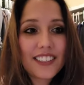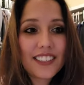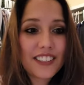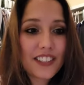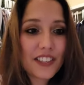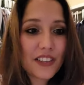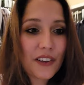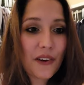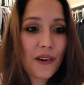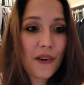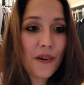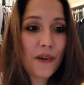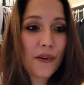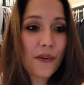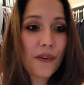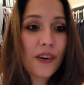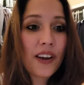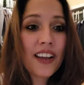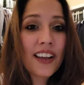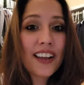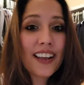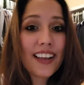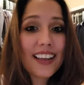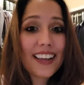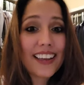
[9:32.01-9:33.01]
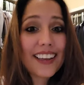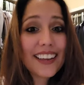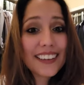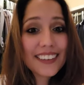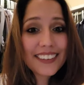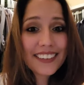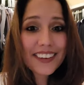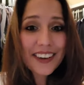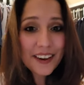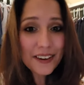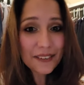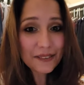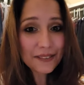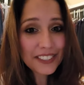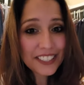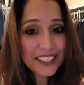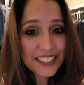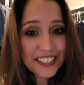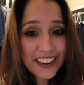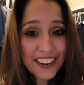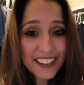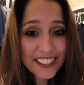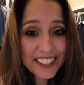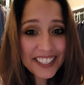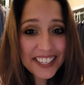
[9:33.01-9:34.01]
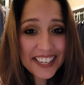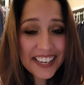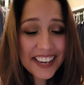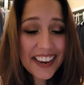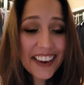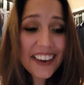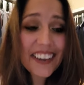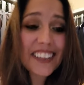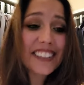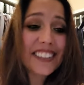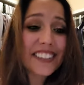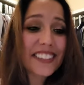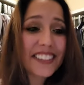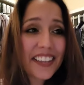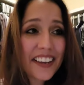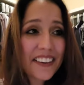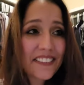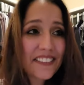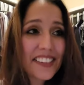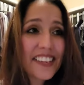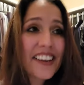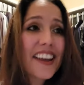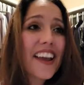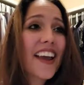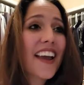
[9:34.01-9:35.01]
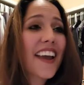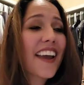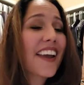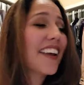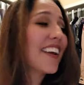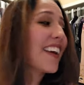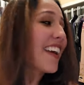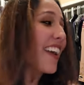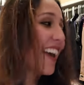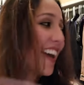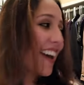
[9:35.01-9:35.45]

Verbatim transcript: So in comes Dossier to save the day.